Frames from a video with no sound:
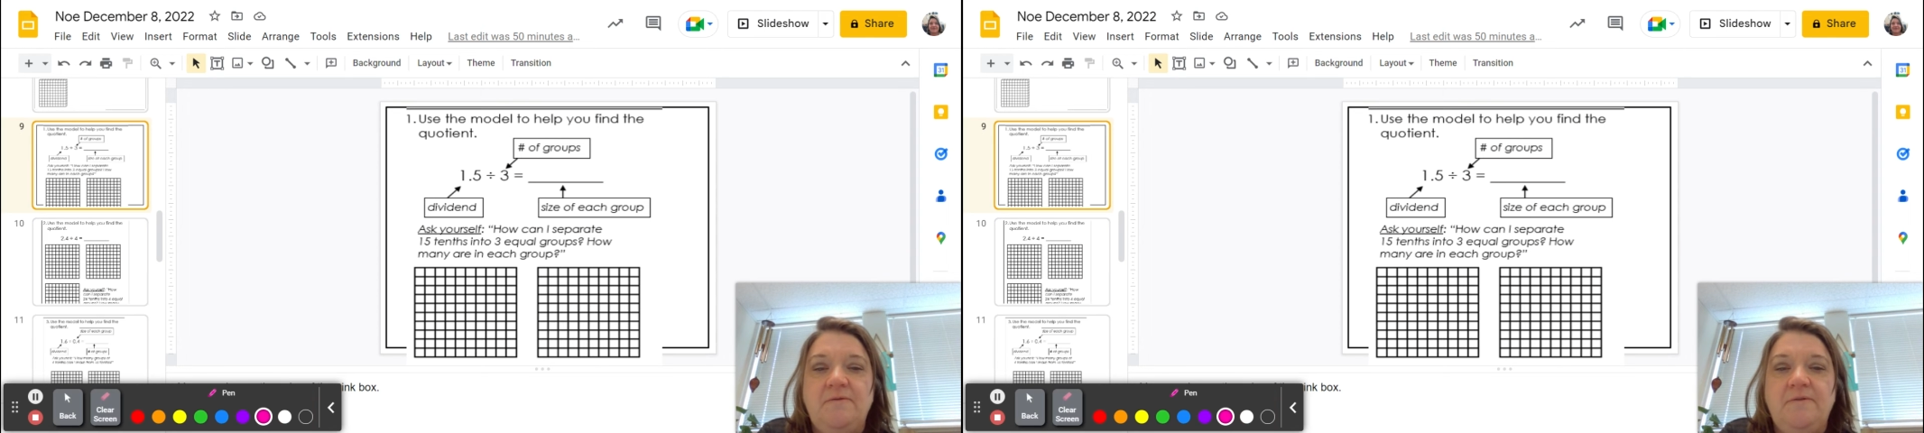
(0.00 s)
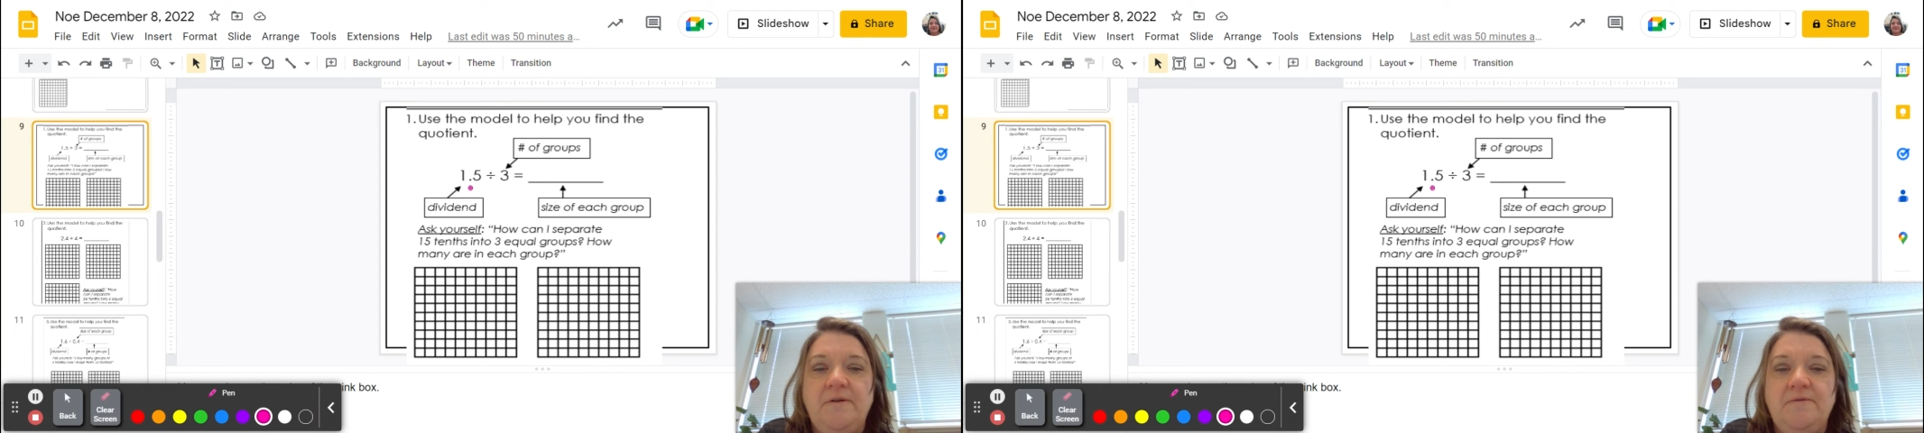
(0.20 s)

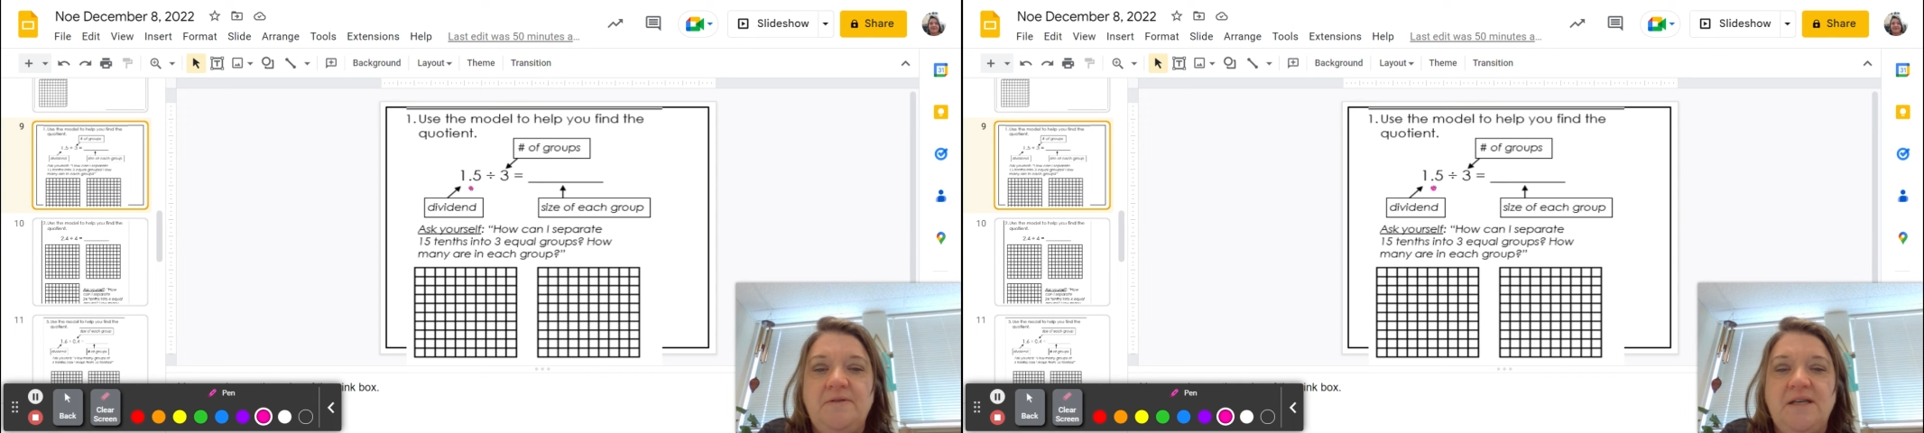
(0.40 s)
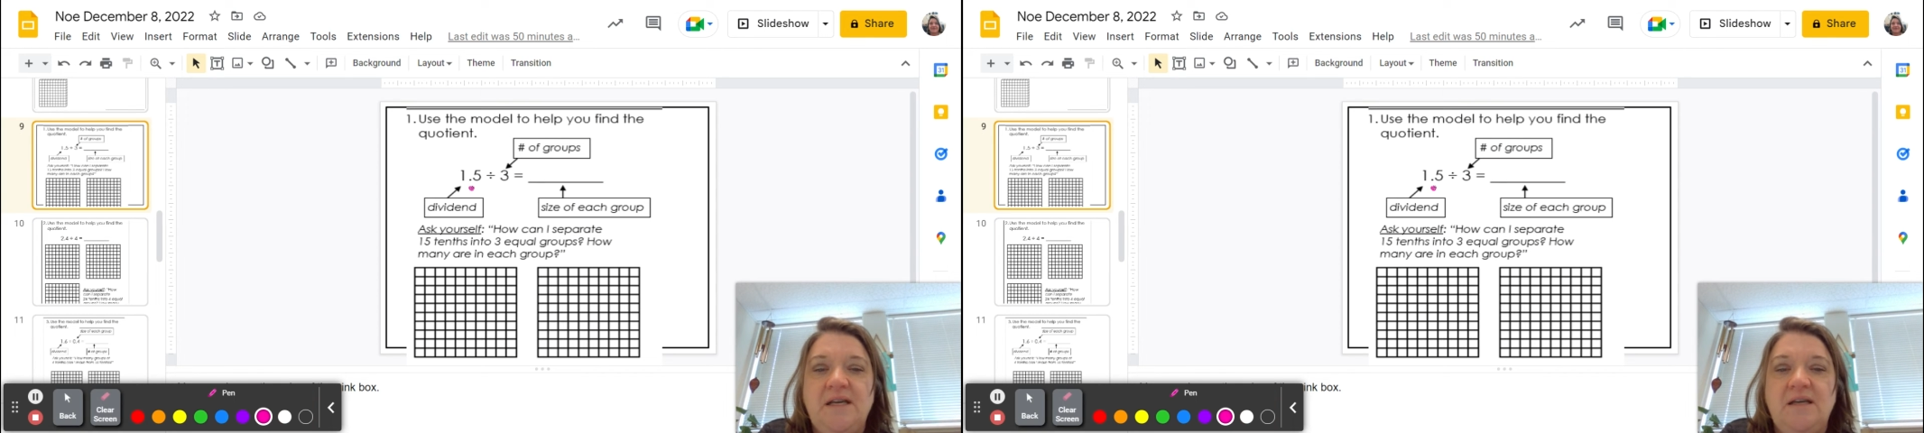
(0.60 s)

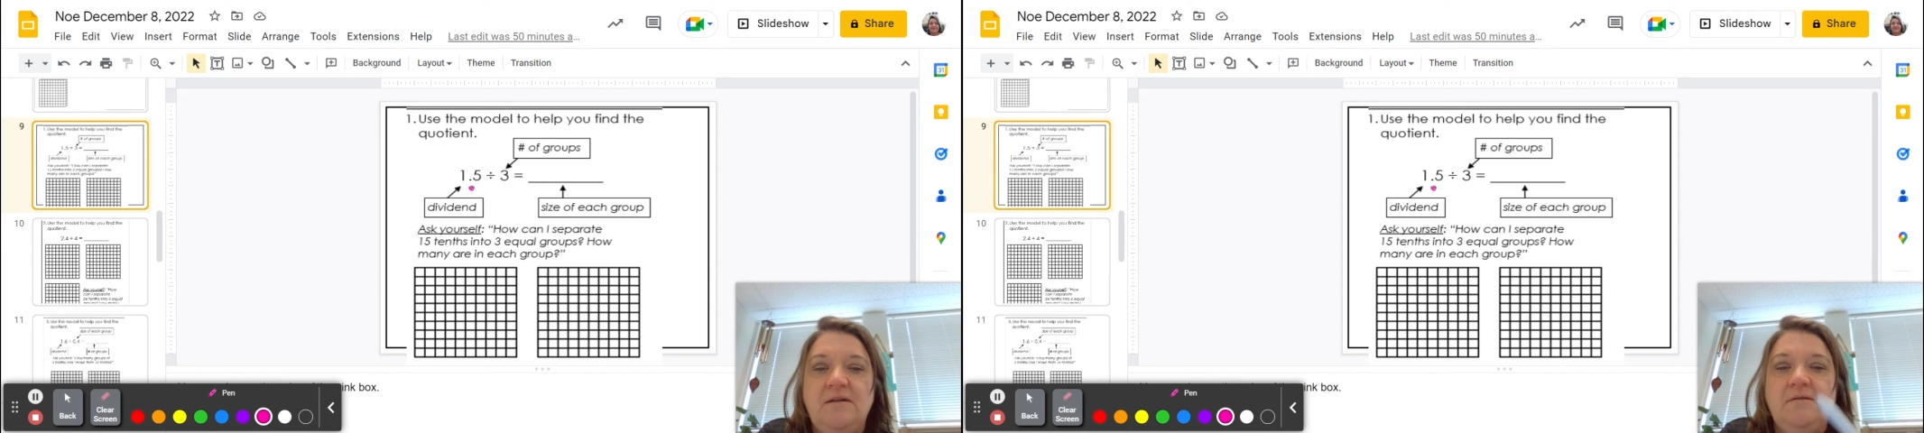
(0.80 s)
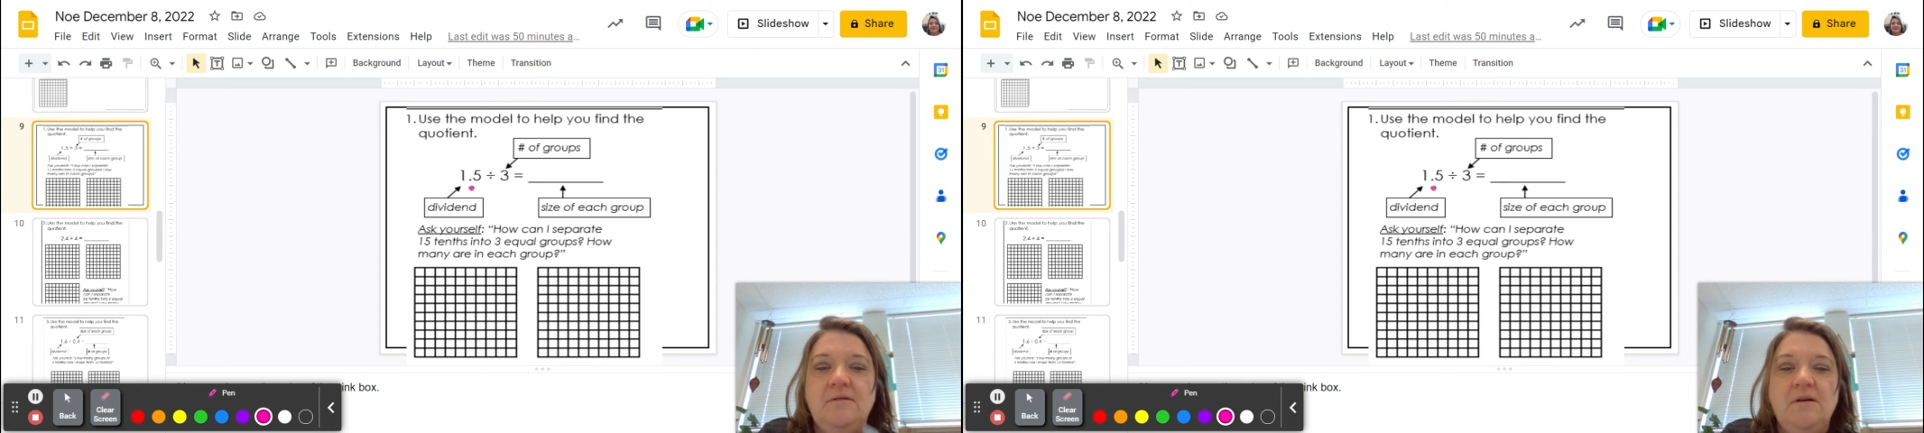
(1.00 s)

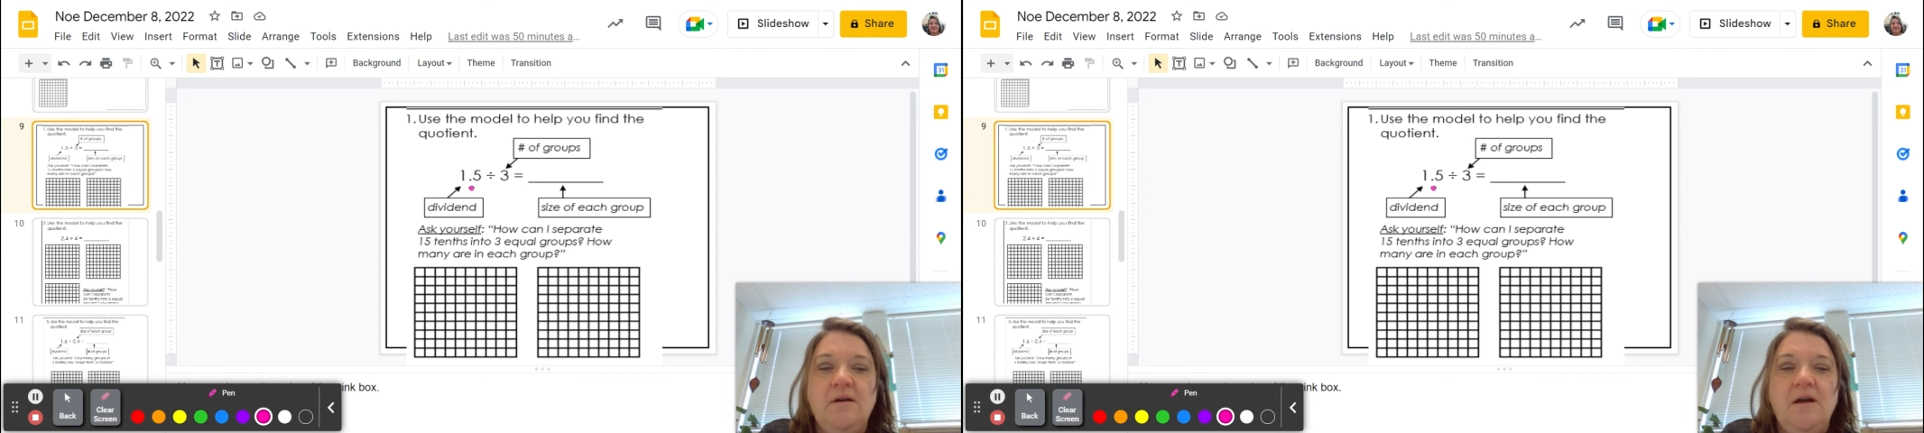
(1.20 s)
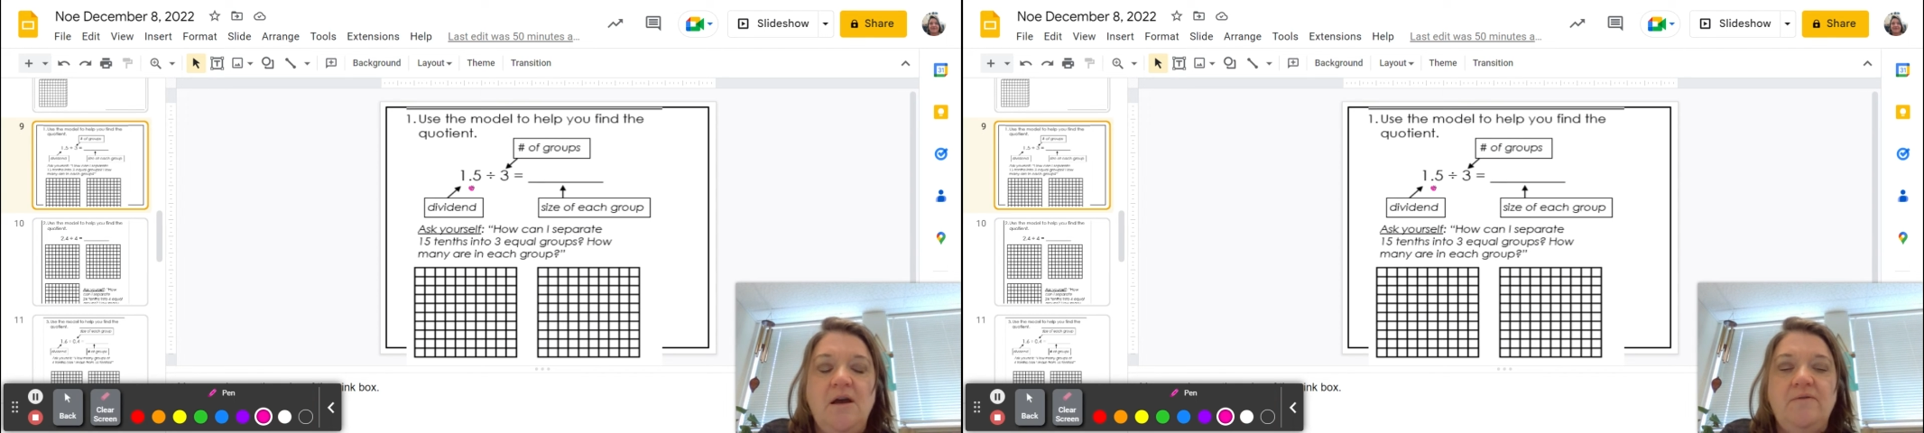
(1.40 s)
15
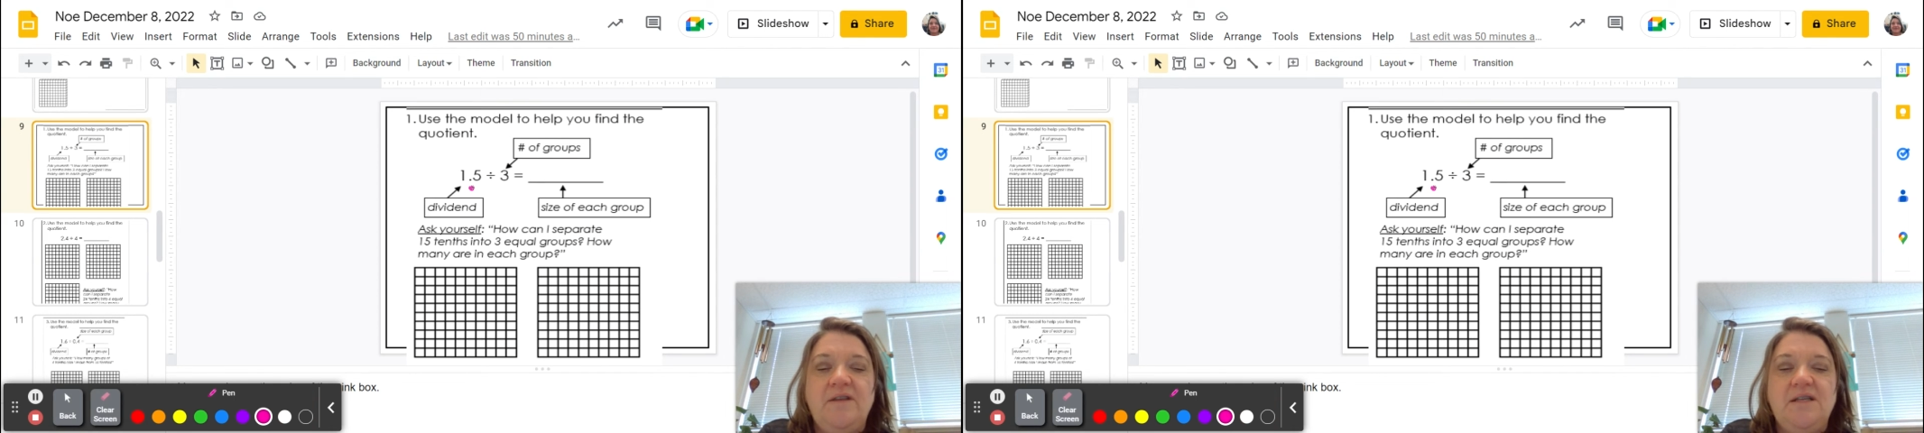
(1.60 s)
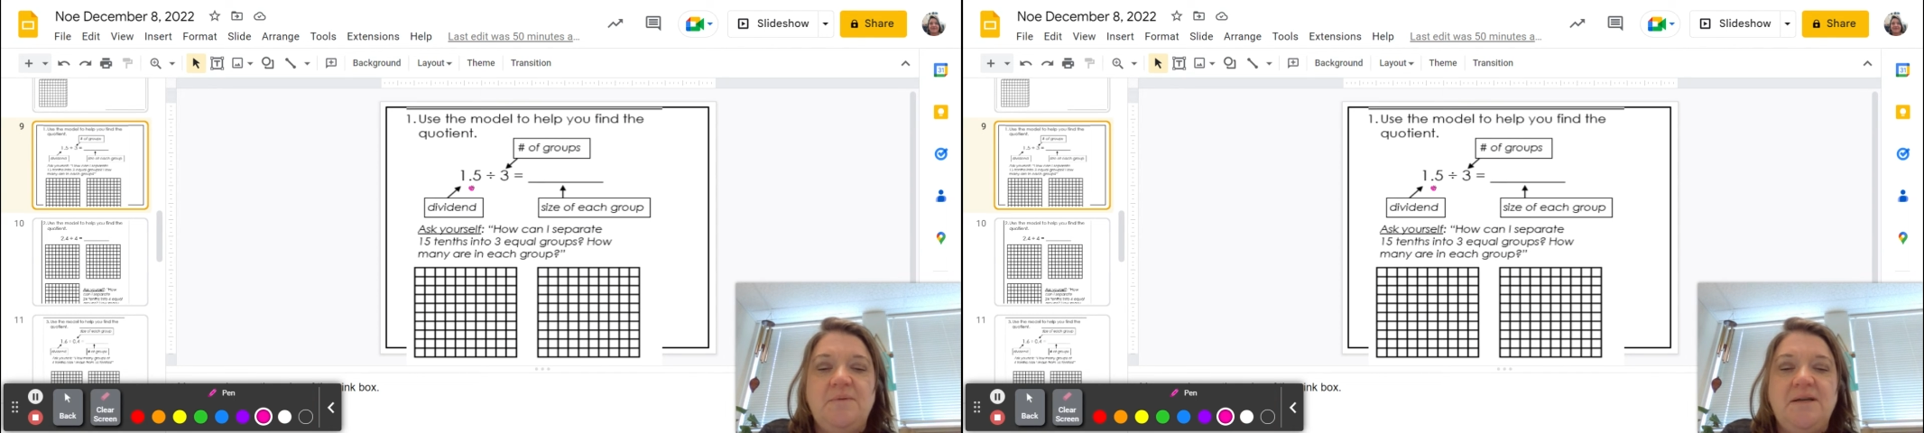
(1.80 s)

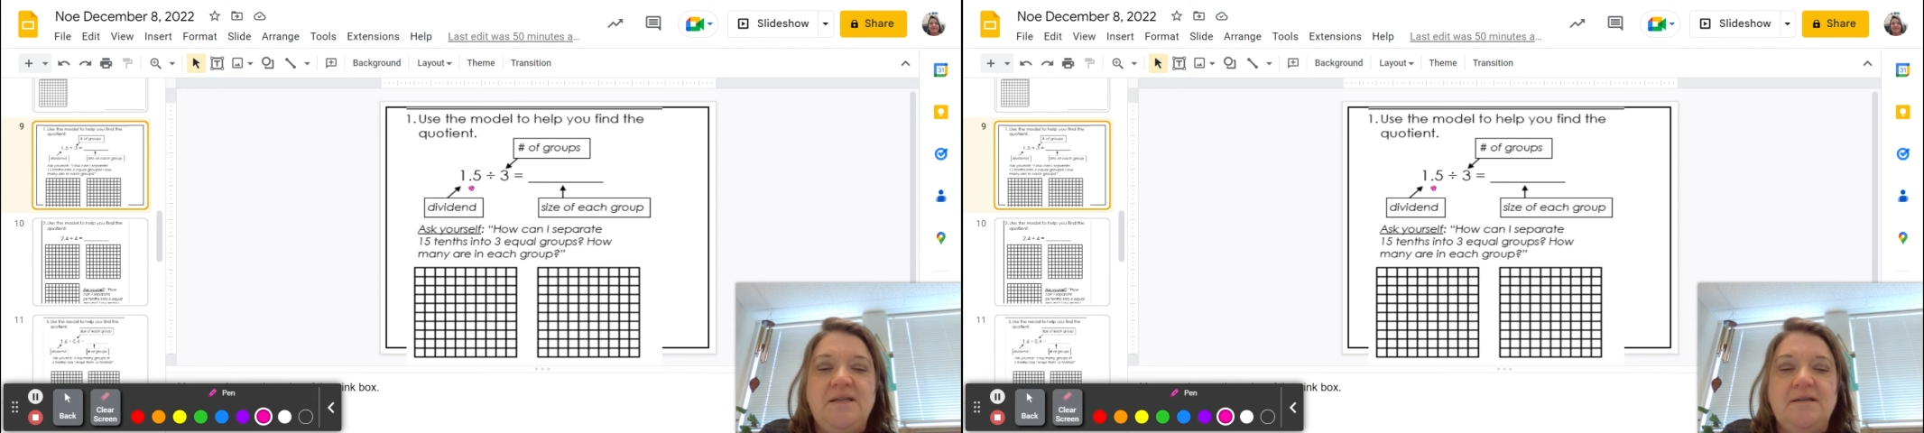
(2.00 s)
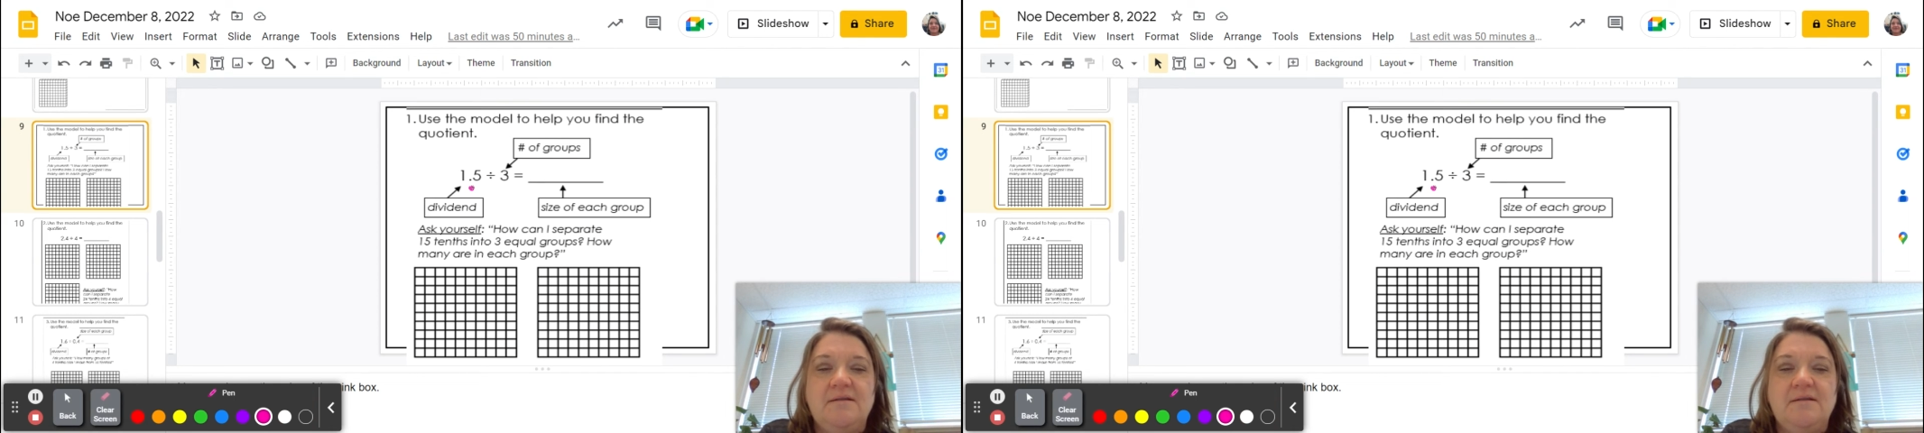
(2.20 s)
of these